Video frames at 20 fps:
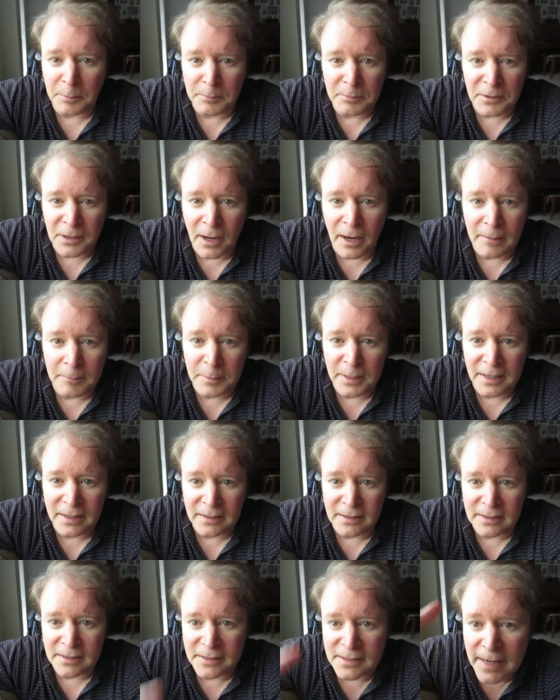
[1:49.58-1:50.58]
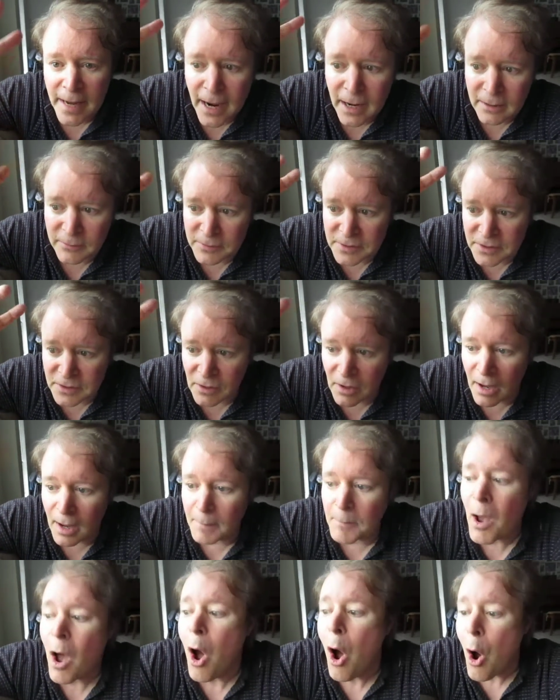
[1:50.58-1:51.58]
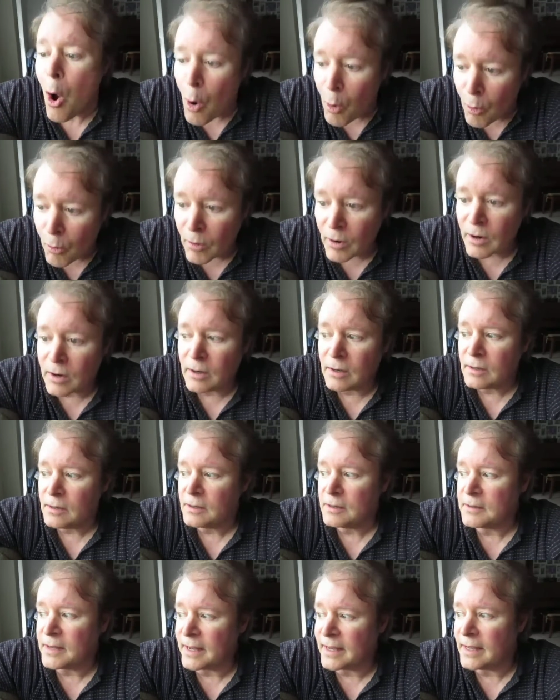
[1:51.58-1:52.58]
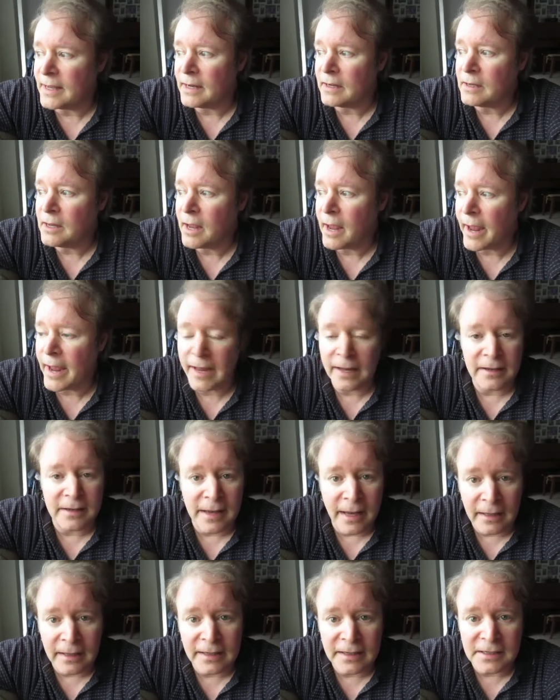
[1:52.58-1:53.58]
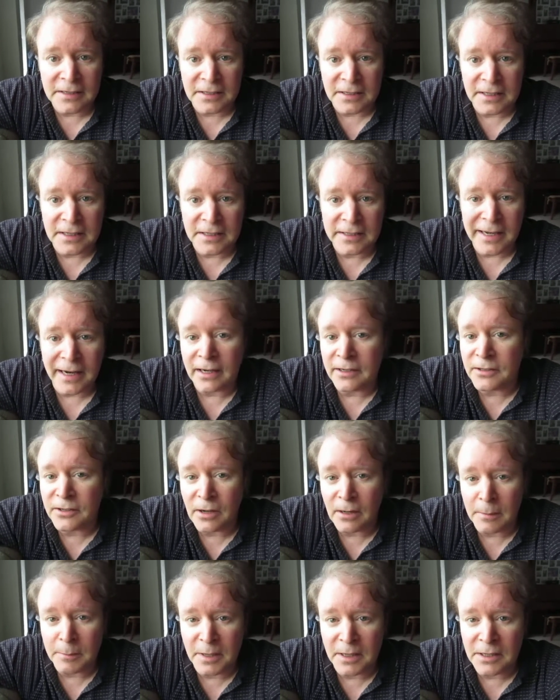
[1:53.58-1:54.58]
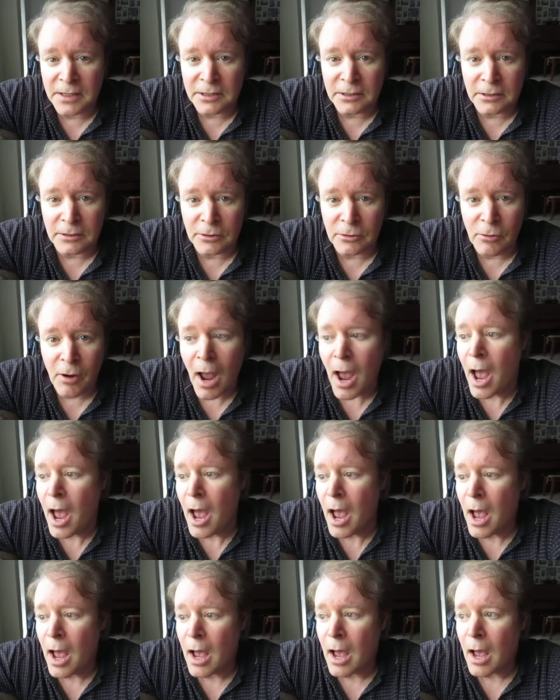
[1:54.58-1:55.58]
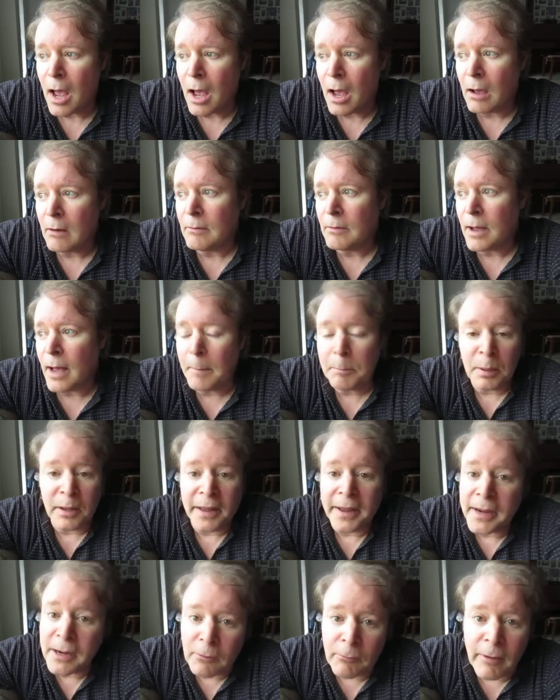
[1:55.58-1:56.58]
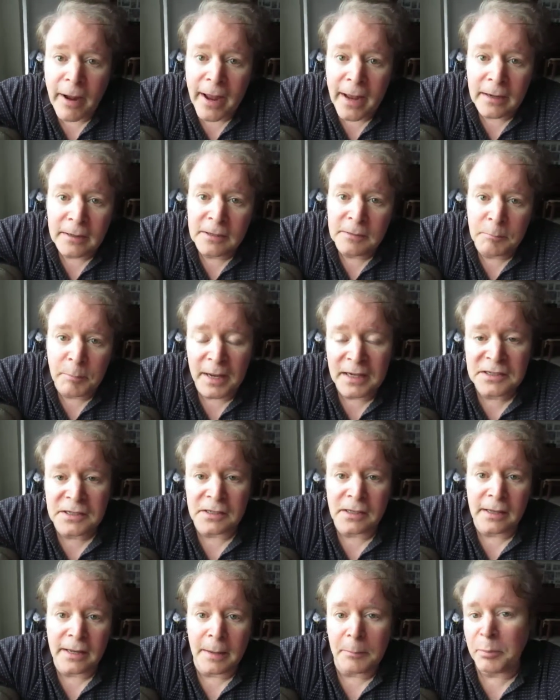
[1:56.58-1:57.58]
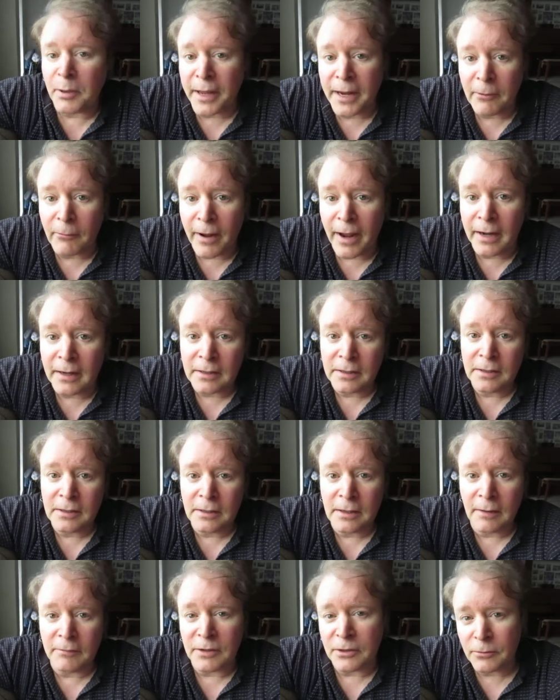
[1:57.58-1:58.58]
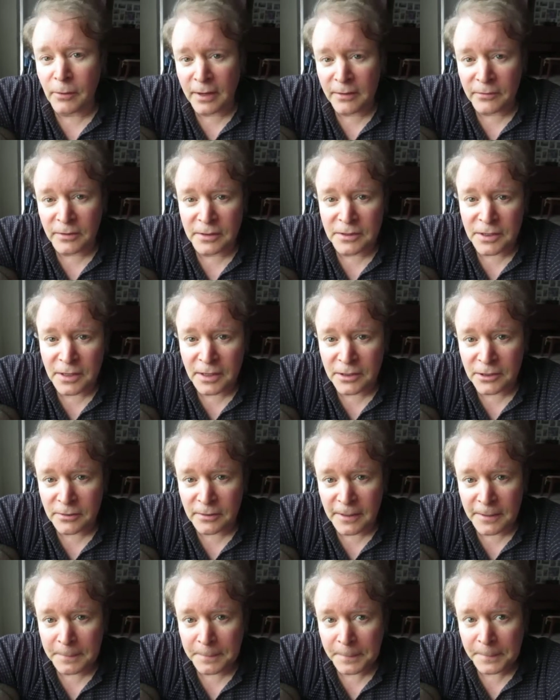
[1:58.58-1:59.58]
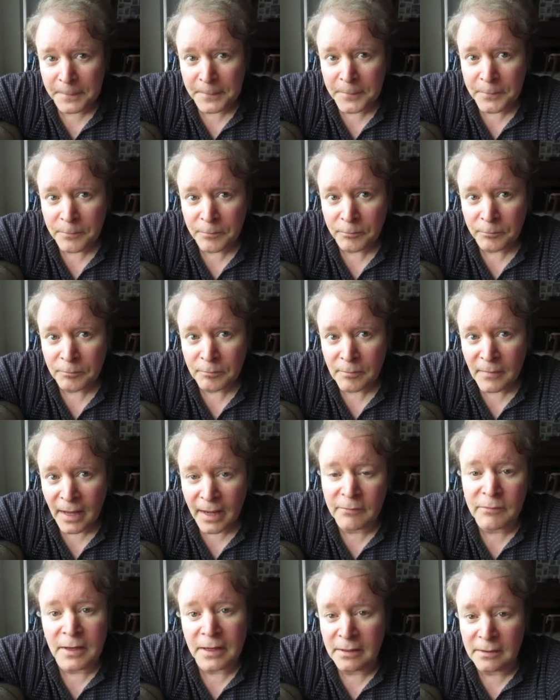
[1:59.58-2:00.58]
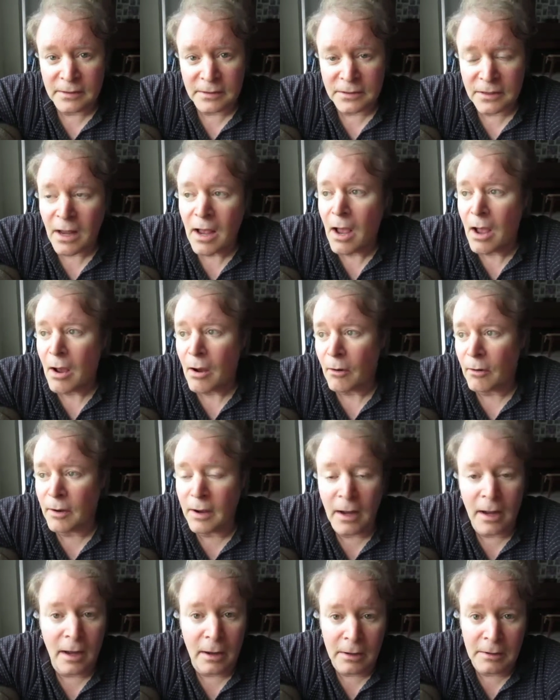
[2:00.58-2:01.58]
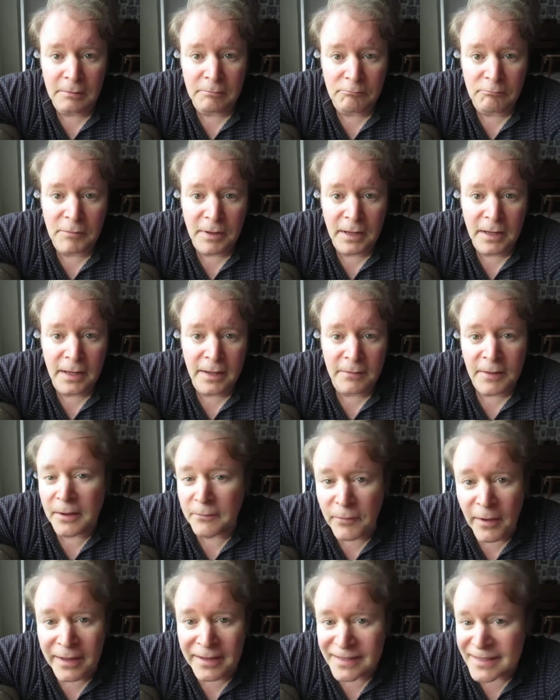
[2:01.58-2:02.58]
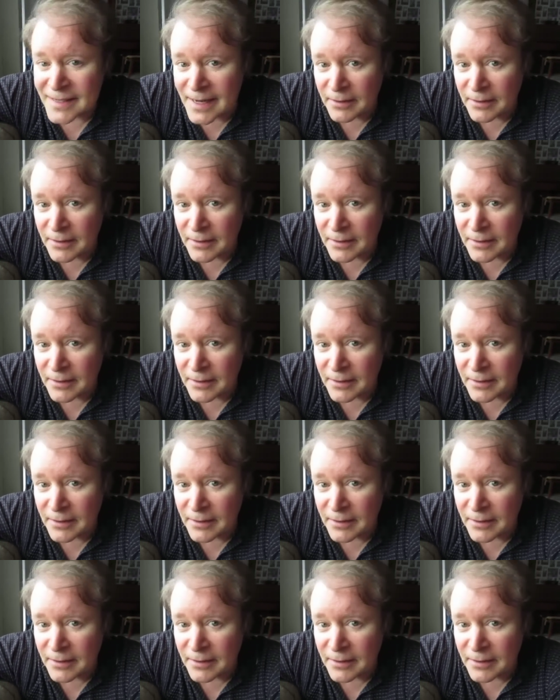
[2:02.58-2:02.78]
thought of being as out of Islam, or they get a deadly disease that can turn them into a plague rat, basically a plague rat of the 21st century. If they just, uh, if they find this